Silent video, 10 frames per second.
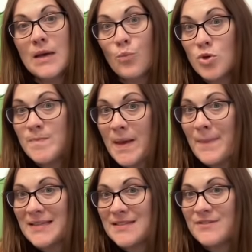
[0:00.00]
Would be a
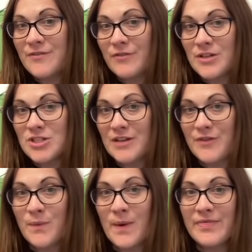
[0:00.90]
massive differential if
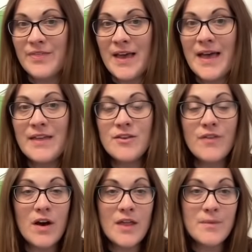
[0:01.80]
you went there. You've
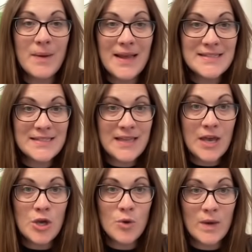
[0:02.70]
got other players in there
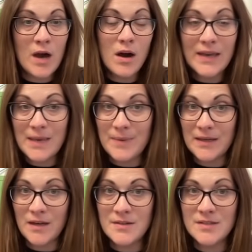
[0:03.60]
who we are keeping
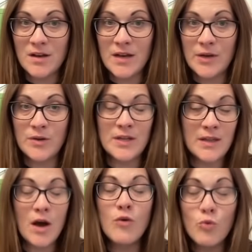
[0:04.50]
close eye on and
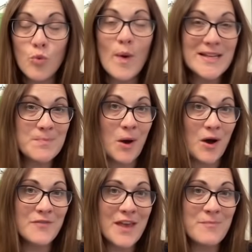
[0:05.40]
that are always
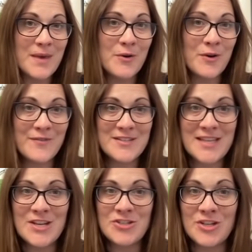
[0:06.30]
part of the FPL
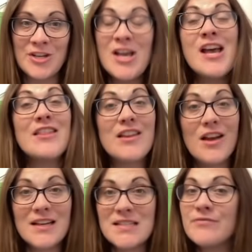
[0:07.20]
conversation. The
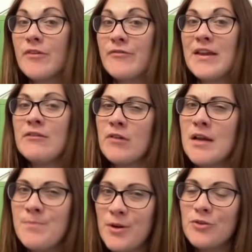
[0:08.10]
likes of Rafinha, and
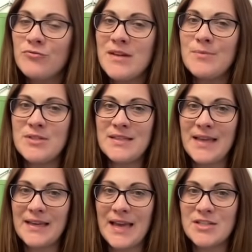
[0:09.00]
I'd put Greenwood in
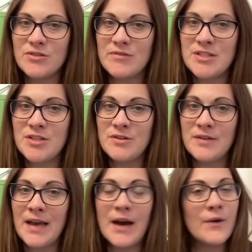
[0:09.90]
that category too
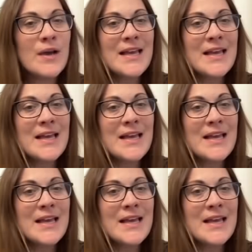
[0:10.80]
now.